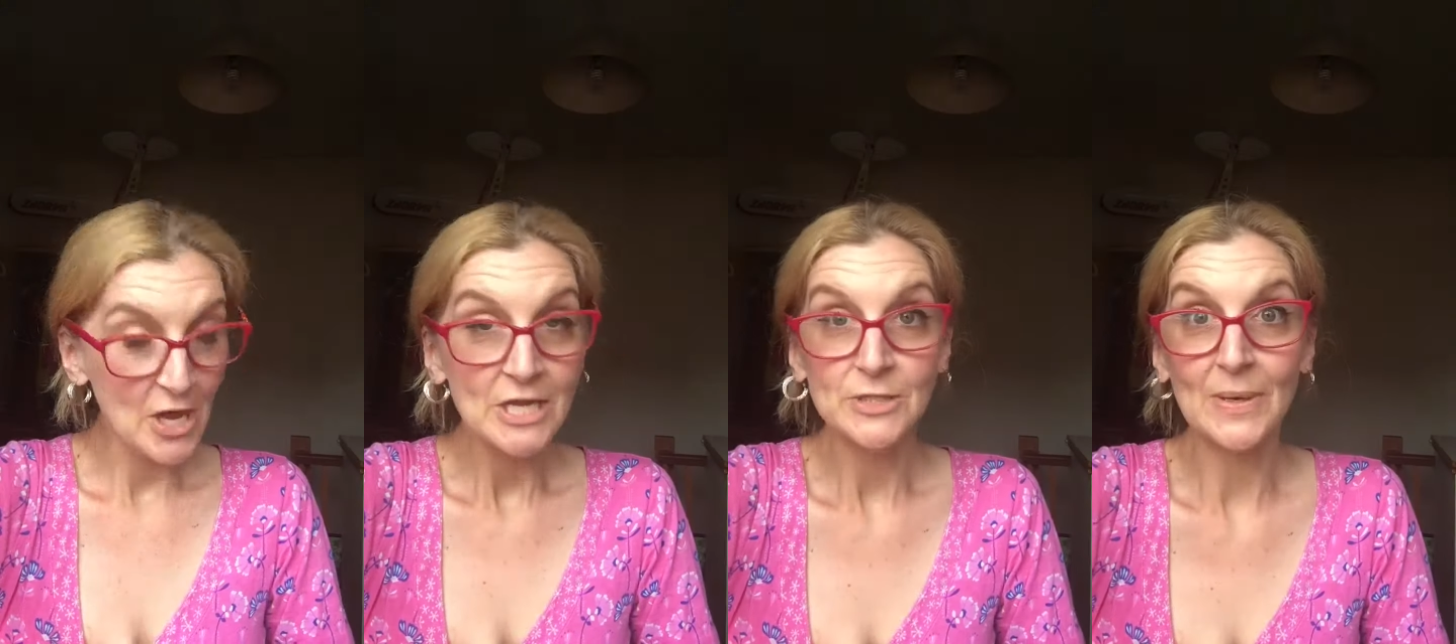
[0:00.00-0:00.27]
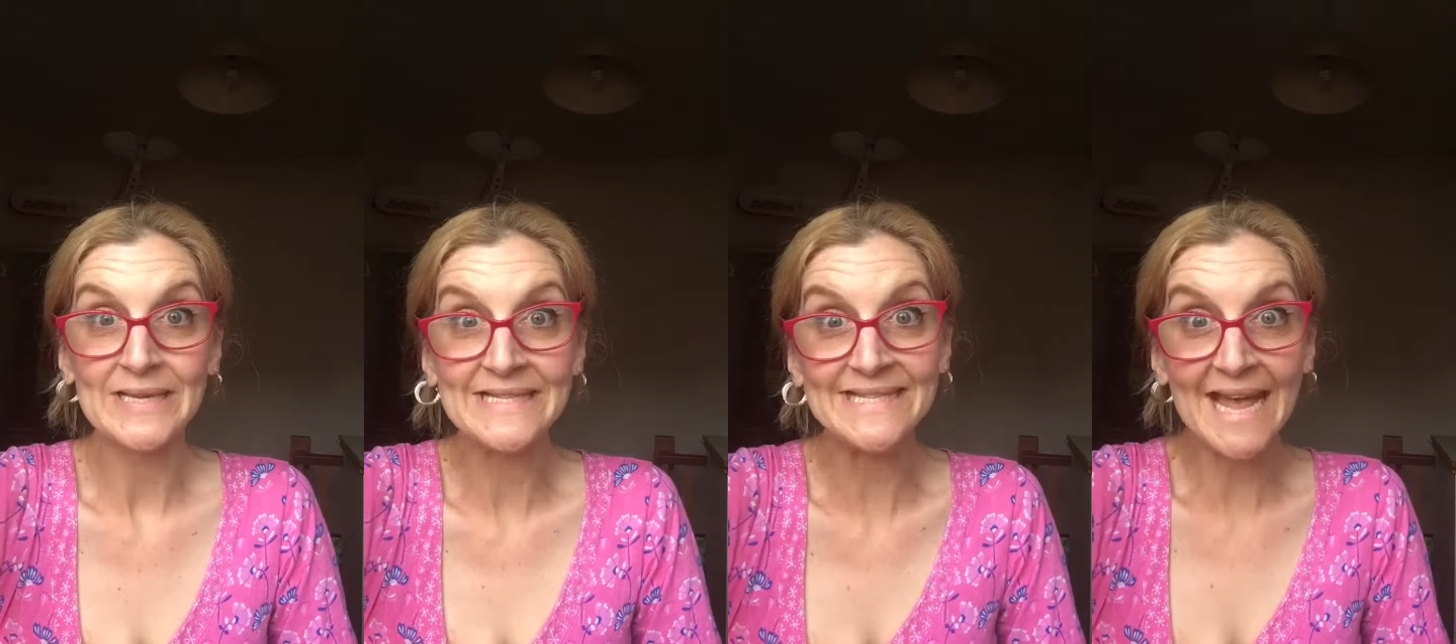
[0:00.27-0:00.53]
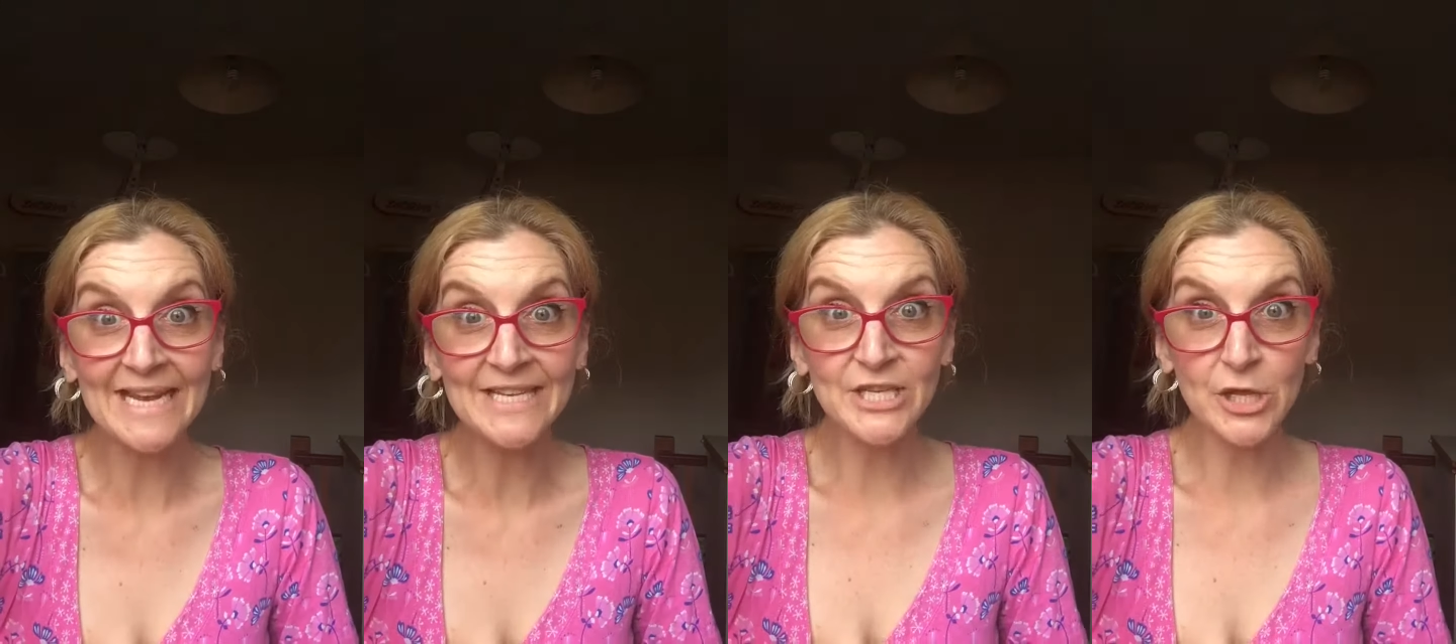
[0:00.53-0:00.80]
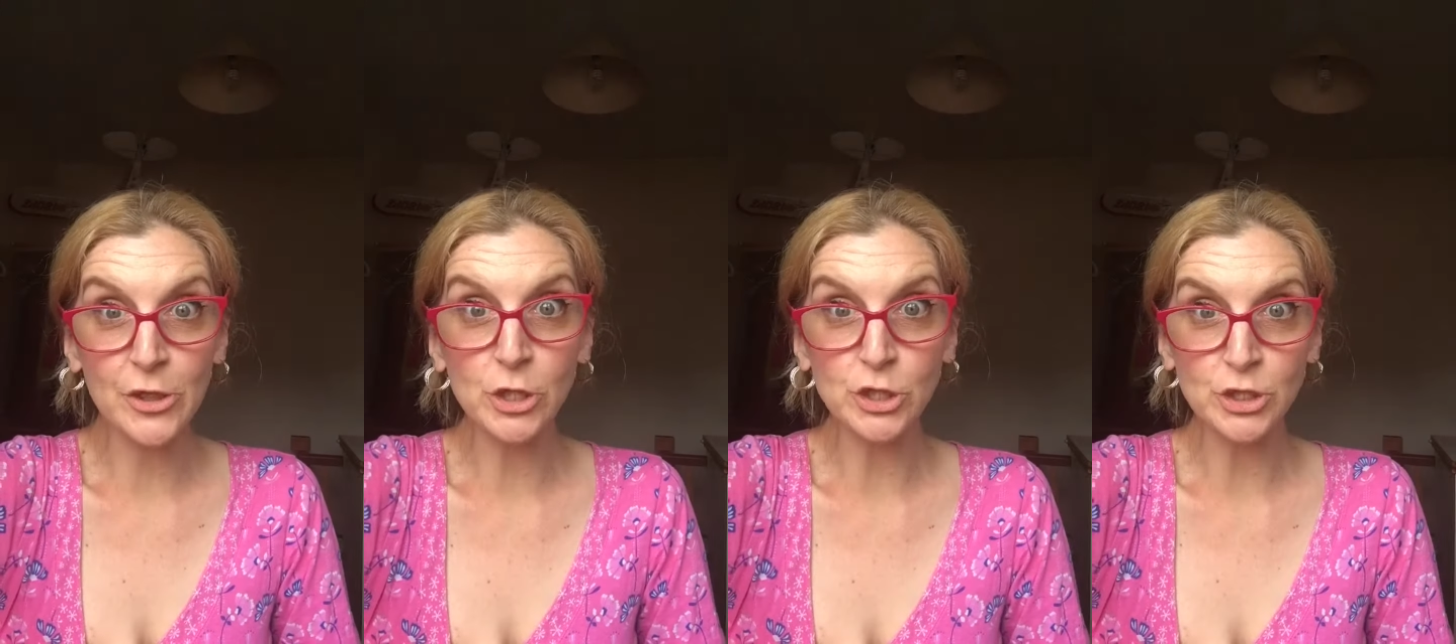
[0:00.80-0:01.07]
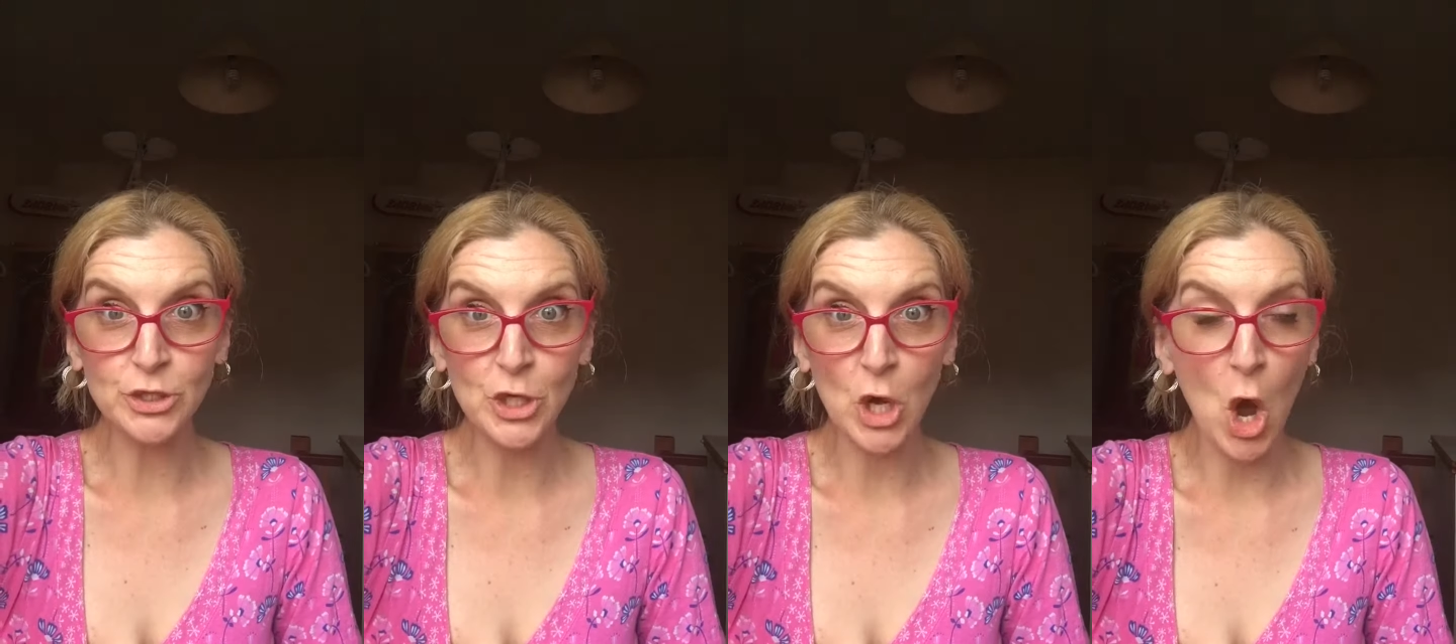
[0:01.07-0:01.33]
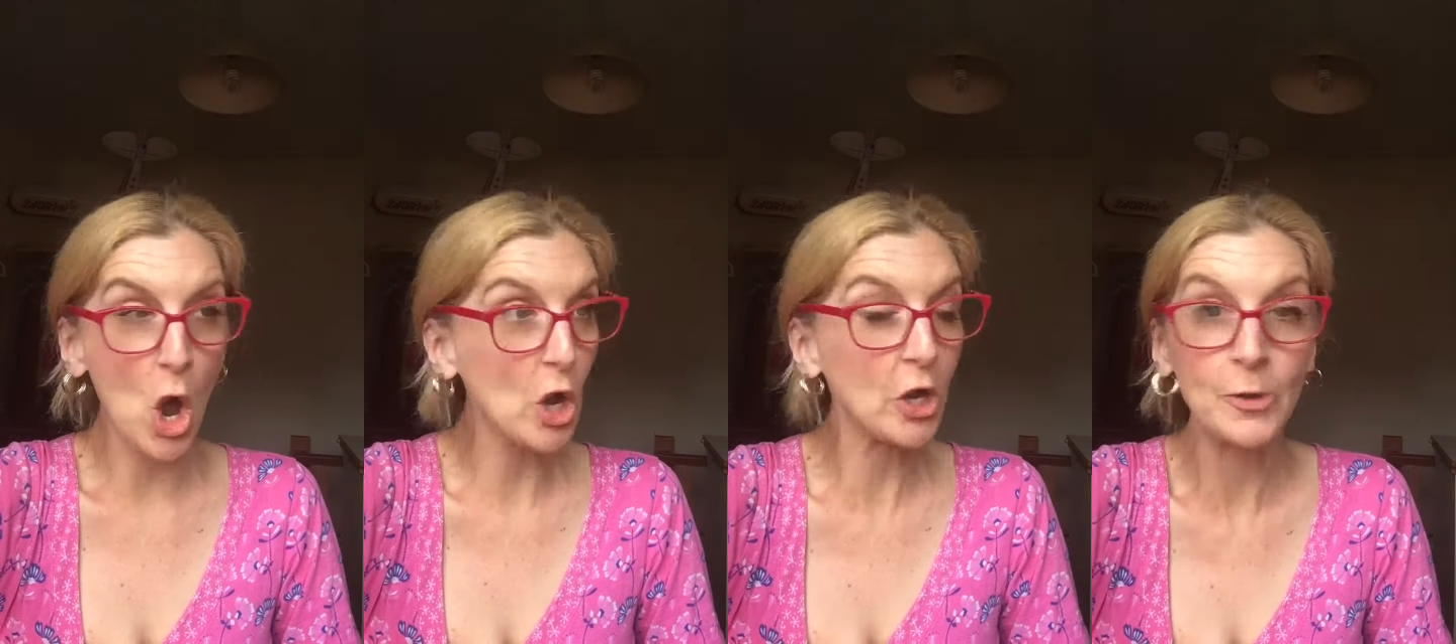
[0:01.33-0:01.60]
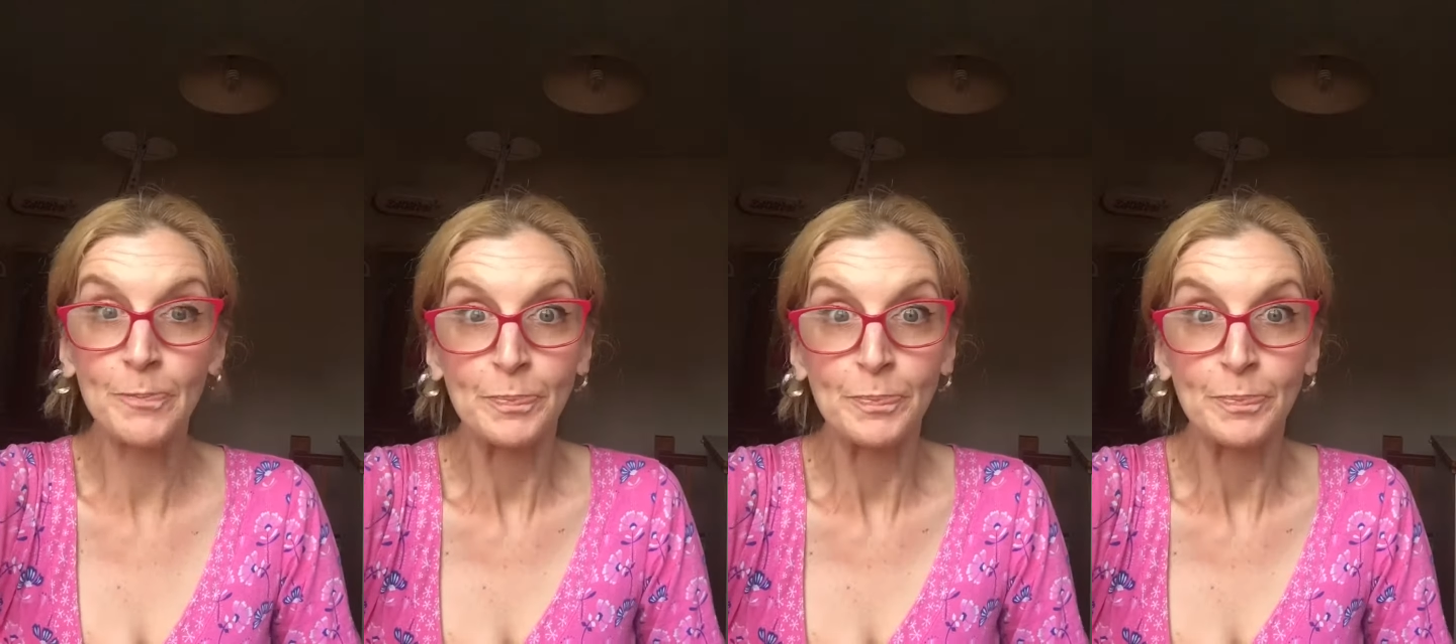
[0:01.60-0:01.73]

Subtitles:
So I said to the doc,